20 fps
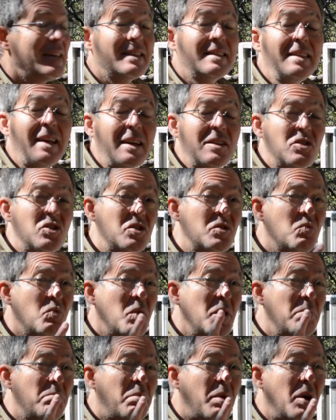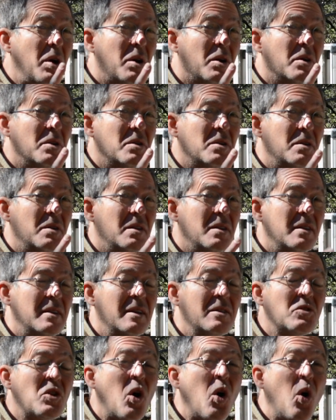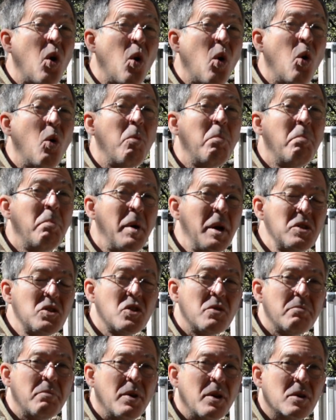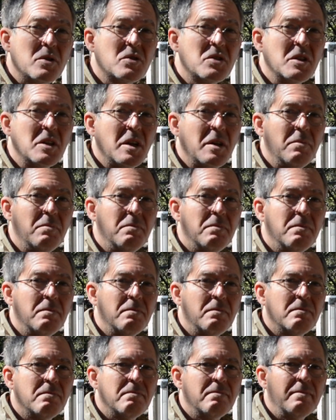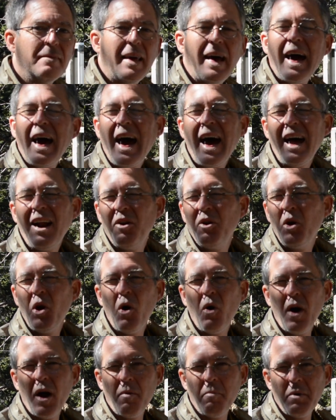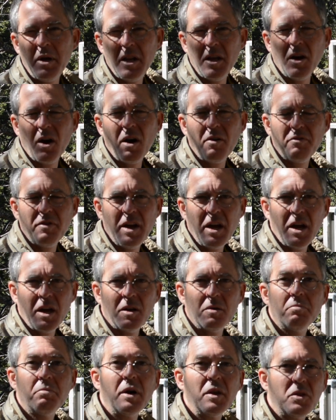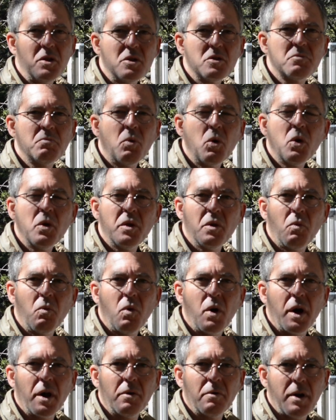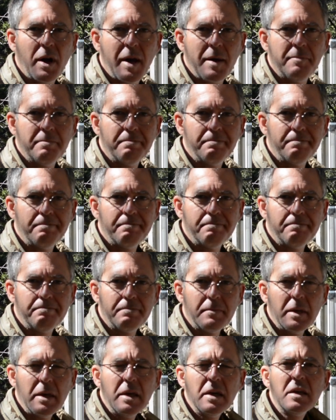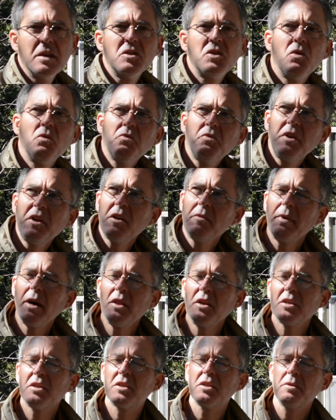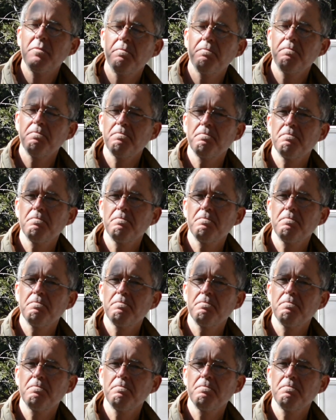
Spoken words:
is not just one part. There's a whole bunch of parts in it. I don't know how many offhand, but there's more than one, right? So think about this.